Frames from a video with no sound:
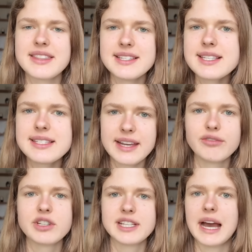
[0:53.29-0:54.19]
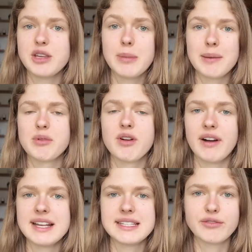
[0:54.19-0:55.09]
And this is different to how you might be
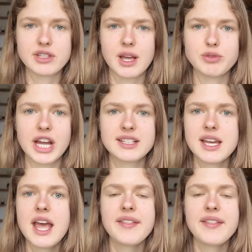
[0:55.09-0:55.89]
revising for a subject